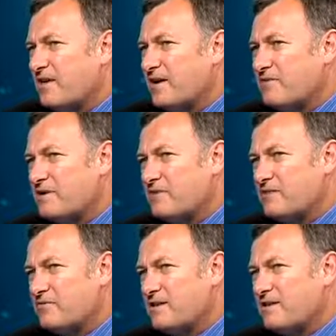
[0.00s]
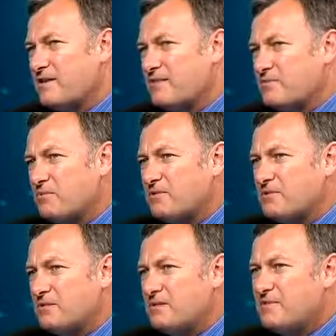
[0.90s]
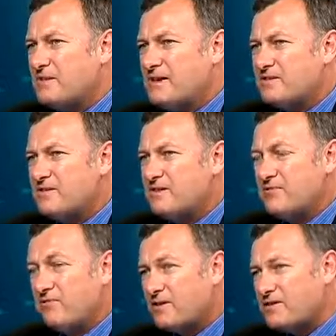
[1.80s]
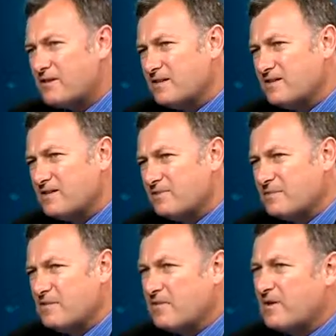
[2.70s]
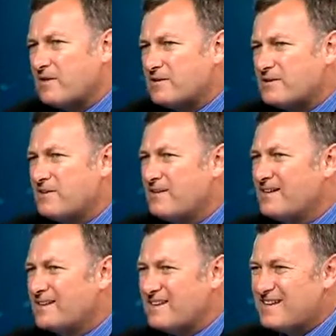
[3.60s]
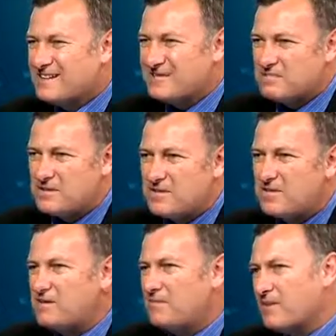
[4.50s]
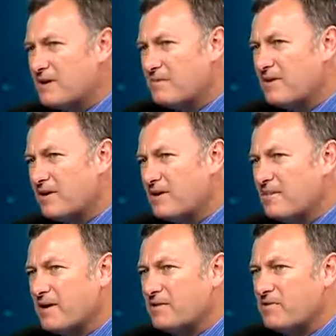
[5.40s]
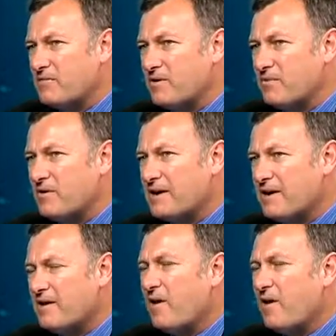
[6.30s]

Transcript: I think if the regulators want to eliminate volatility from the markets, then you know they might be going about it the wrong way.